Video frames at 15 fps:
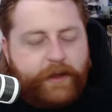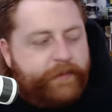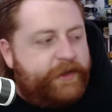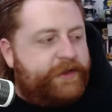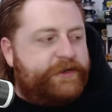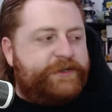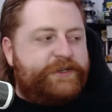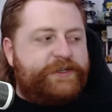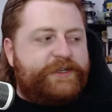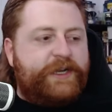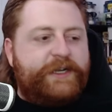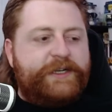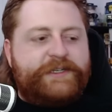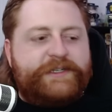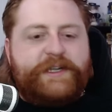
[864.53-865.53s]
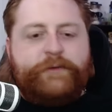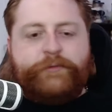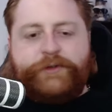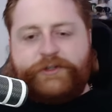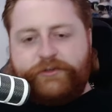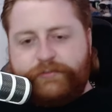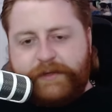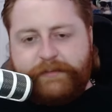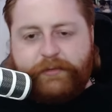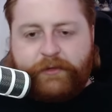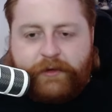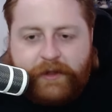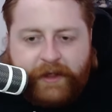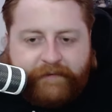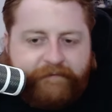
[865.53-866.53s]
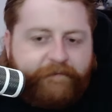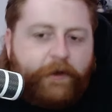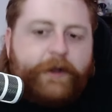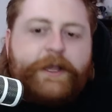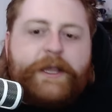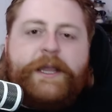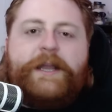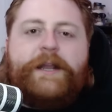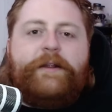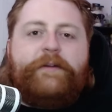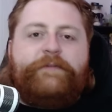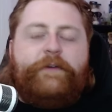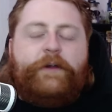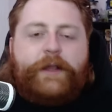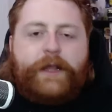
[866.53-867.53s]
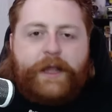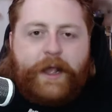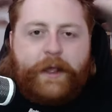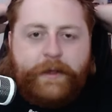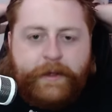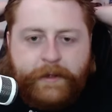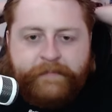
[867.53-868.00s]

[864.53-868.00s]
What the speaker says: I mean, there's just like a scene where two people are like fucking in a fucking